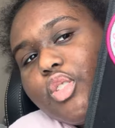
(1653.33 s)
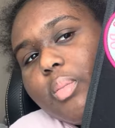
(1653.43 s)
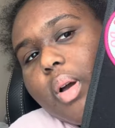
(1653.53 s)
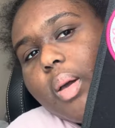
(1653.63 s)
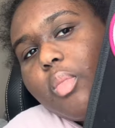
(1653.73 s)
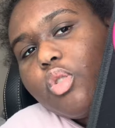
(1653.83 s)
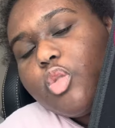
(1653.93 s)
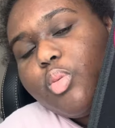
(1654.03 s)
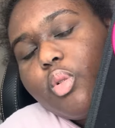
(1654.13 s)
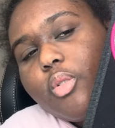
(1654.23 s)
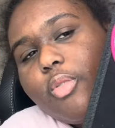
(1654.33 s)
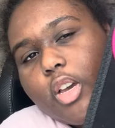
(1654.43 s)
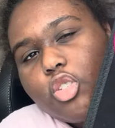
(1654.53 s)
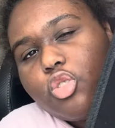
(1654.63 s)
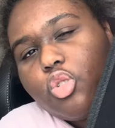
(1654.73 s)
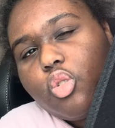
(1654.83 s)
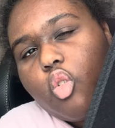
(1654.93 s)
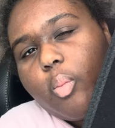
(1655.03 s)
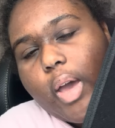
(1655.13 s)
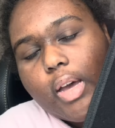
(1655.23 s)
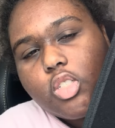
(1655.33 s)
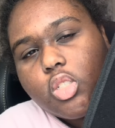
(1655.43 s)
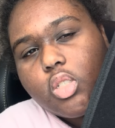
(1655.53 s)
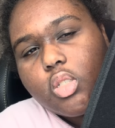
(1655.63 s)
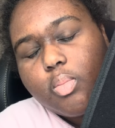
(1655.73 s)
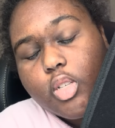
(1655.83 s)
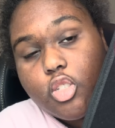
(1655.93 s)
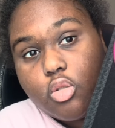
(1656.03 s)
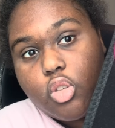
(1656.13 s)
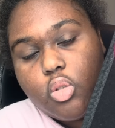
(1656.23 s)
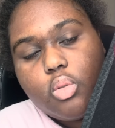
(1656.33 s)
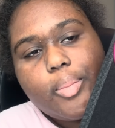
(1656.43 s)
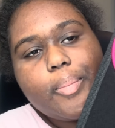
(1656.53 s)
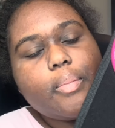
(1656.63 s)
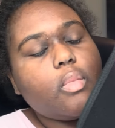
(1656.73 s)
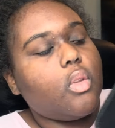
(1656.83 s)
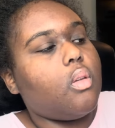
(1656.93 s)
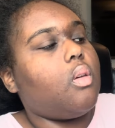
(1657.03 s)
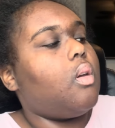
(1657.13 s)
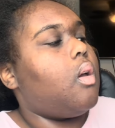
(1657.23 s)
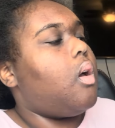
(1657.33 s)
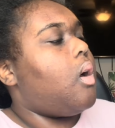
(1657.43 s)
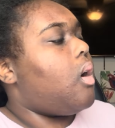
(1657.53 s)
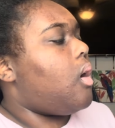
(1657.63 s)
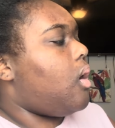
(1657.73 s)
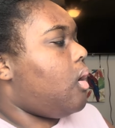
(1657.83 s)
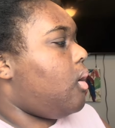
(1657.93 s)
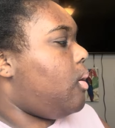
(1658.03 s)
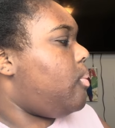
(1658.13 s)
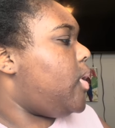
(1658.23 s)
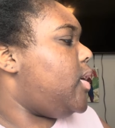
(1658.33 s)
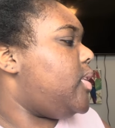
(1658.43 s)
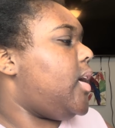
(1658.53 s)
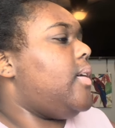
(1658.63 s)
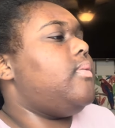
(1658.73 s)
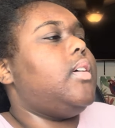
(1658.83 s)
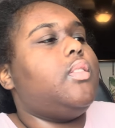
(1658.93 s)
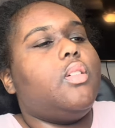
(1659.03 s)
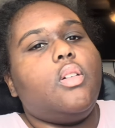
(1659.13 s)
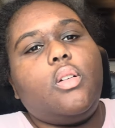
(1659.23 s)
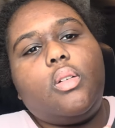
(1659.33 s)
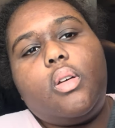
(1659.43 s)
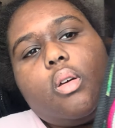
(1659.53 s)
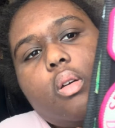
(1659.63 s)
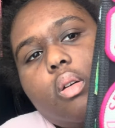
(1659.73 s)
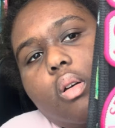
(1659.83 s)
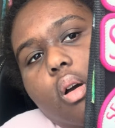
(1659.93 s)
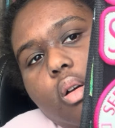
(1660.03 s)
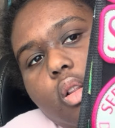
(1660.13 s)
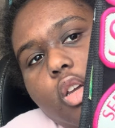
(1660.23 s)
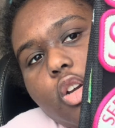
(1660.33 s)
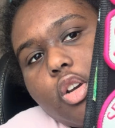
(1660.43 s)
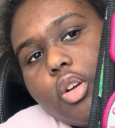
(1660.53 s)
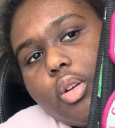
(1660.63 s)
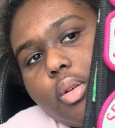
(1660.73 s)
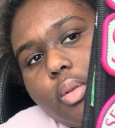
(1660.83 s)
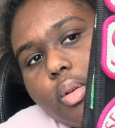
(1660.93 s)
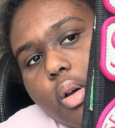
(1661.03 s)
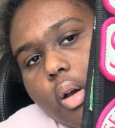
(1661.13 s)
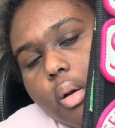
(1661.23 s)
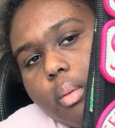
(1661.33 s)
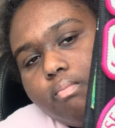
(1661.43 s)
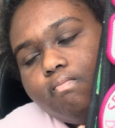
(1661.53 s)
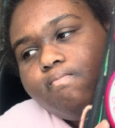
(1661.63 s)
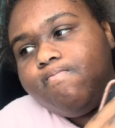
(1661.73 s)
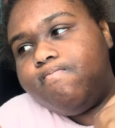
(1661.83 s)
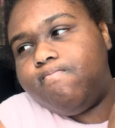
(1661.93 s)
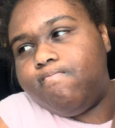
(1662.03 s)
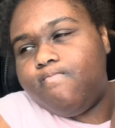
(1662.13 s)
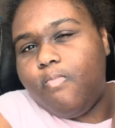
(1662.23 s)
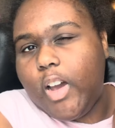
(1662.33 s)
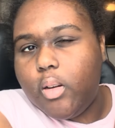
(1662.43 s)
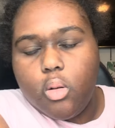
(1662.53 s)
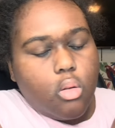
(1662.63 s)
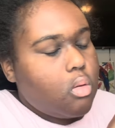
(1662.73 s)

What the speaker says: are my most professional patches, but still cute. And they have like the glitter vinyl.